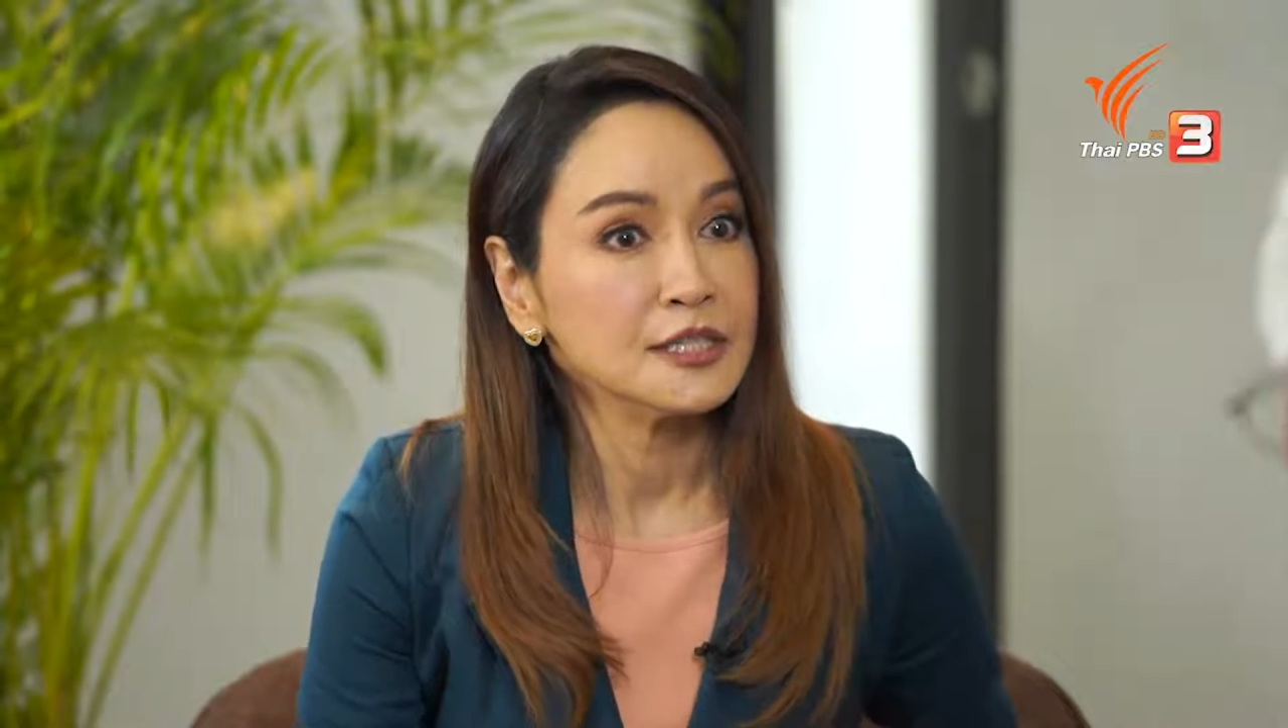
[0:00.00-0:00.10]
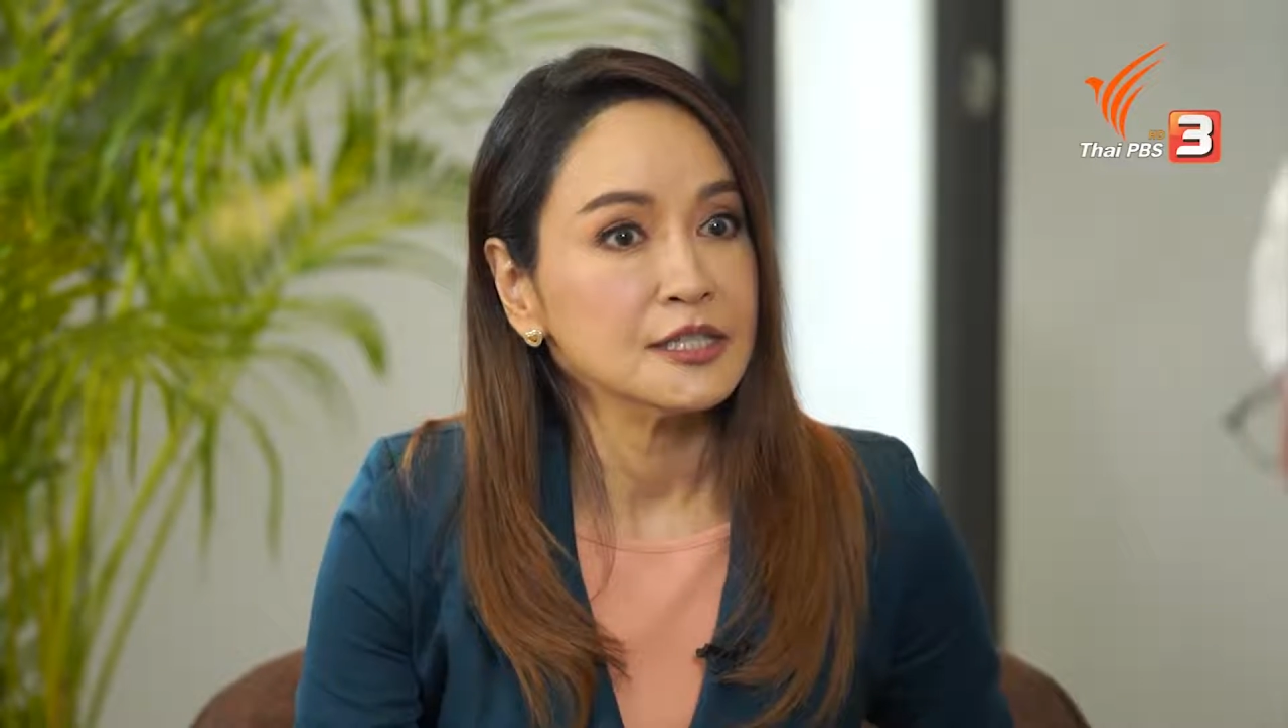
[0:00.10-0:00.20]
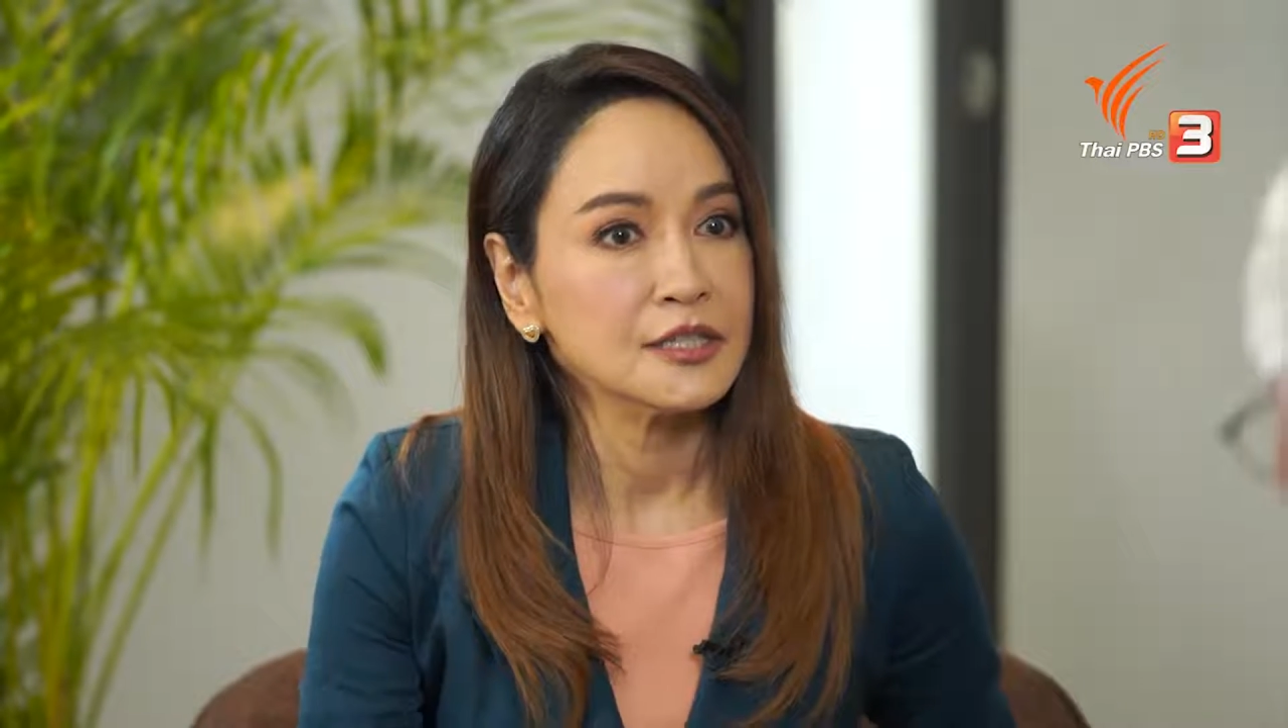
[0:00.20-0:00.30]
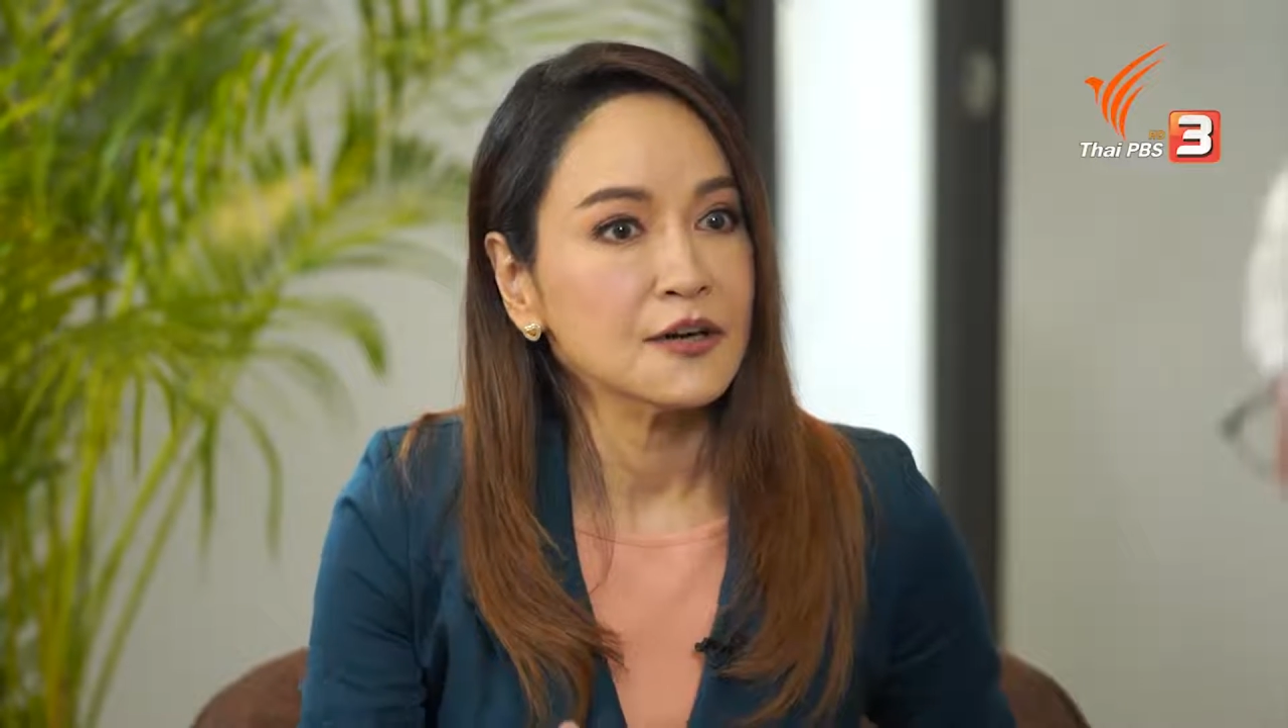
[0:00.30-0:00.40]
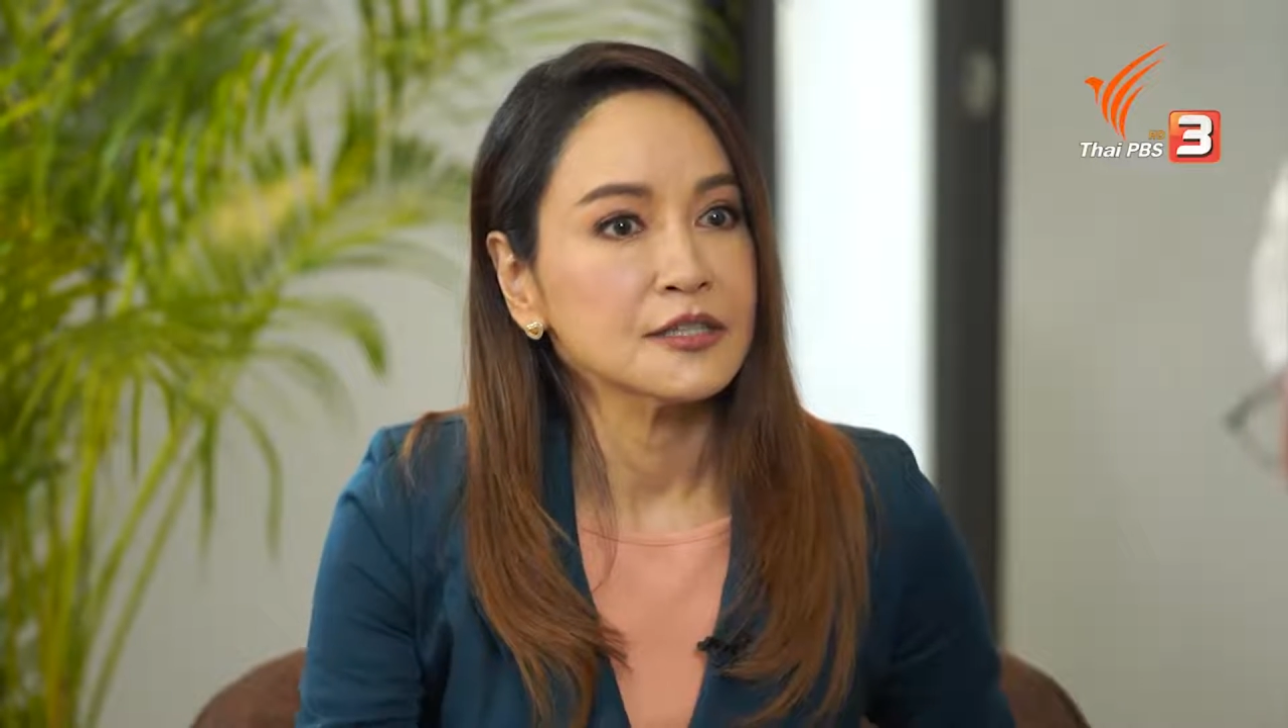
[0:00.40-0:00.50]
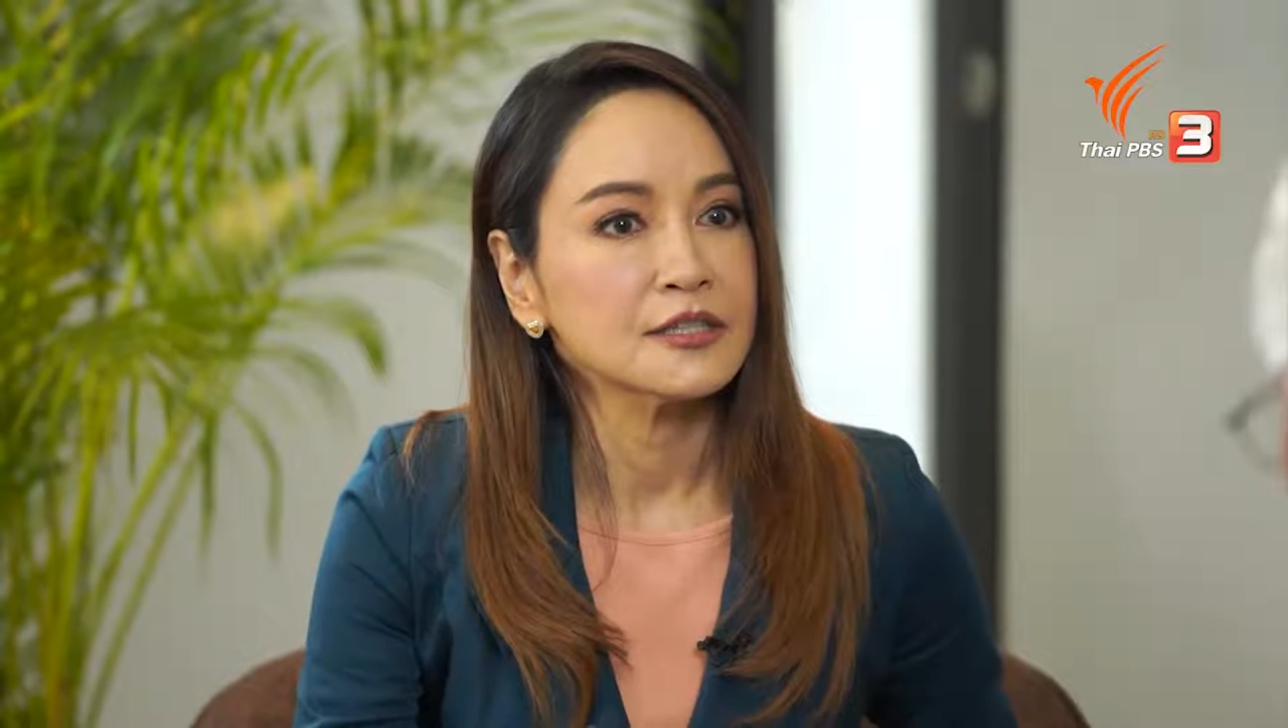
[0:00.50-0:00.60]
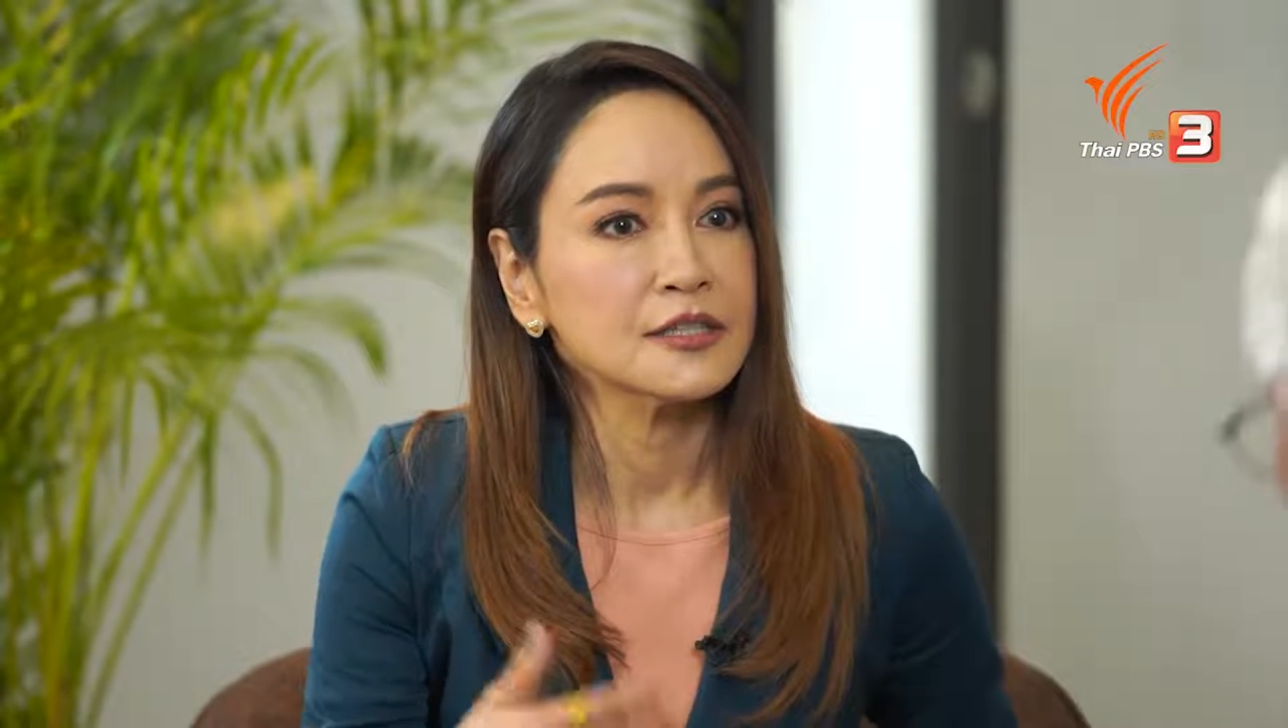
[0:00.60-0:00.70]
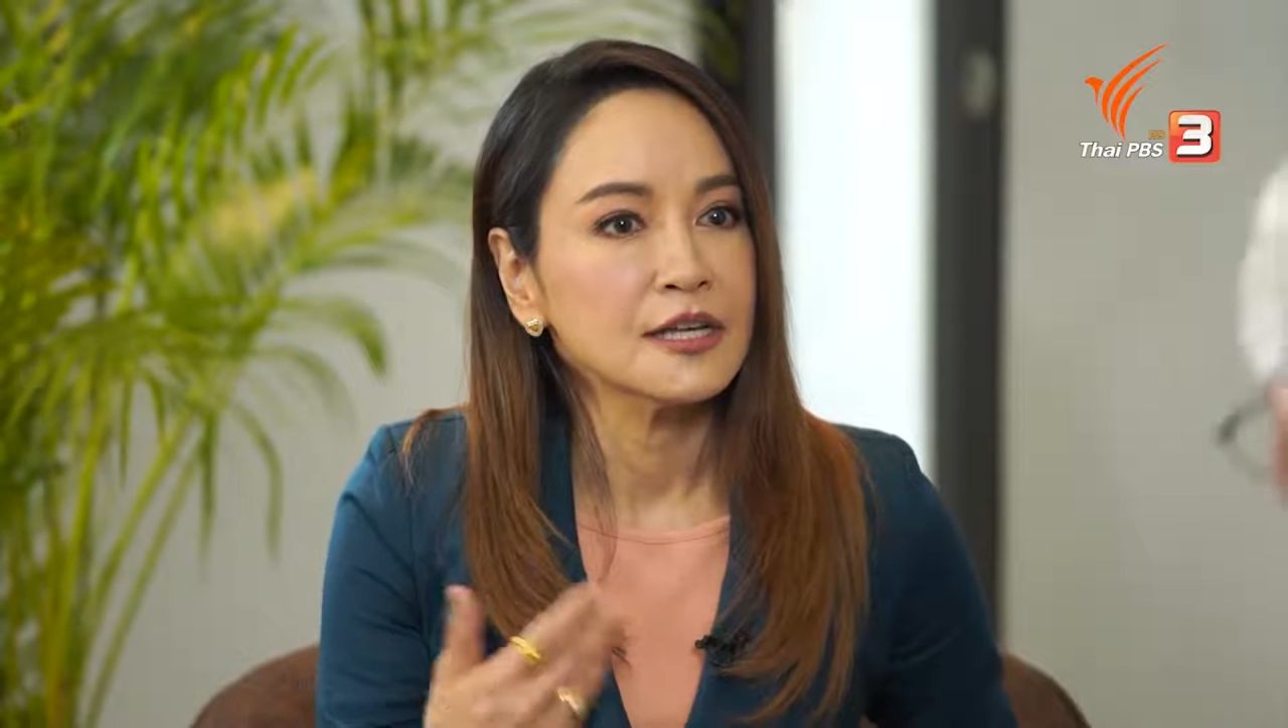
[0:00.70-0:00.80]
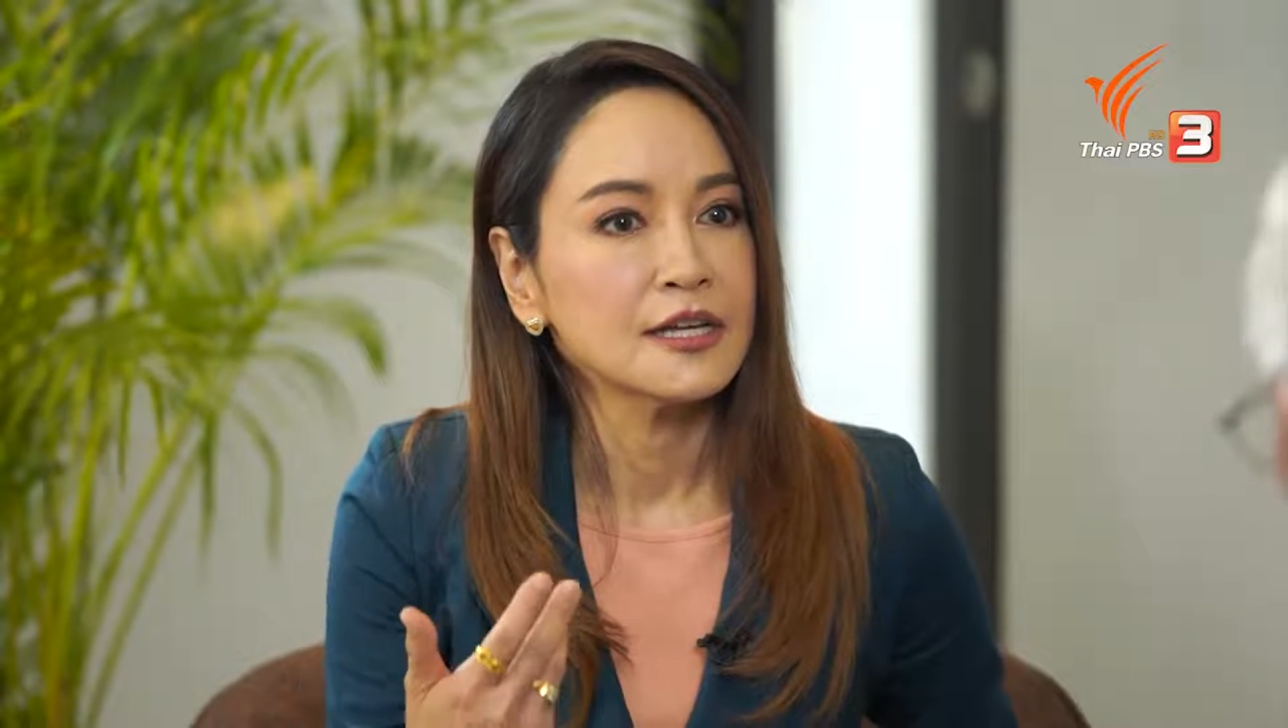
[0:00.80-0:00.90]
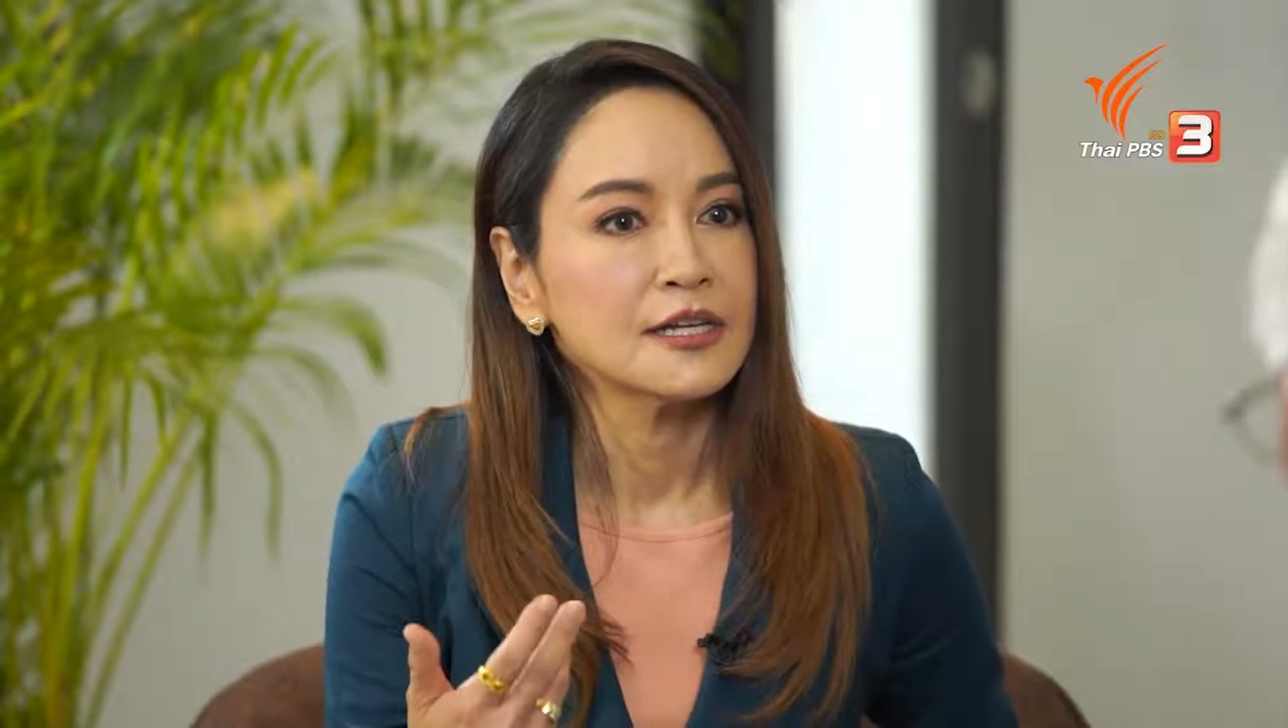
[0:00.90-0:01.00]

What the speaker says: is on